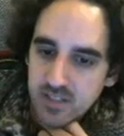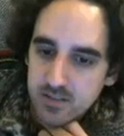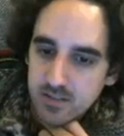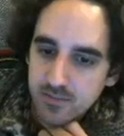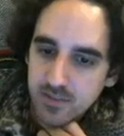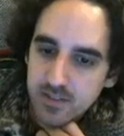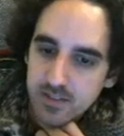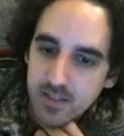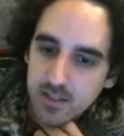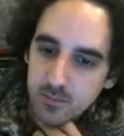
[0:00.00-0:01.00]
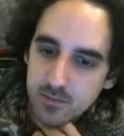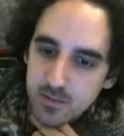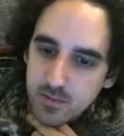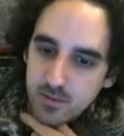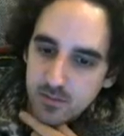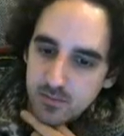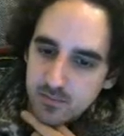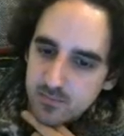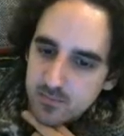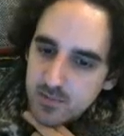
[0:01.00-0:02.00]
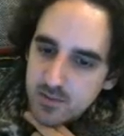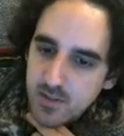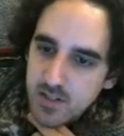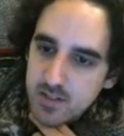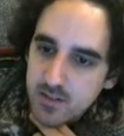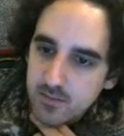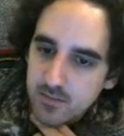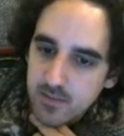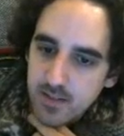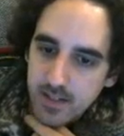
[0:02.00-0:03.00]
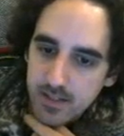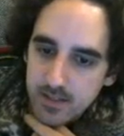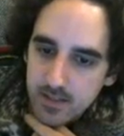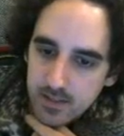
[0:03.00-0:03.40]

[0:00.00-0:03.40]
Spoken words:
still think that that looks so strangely flat.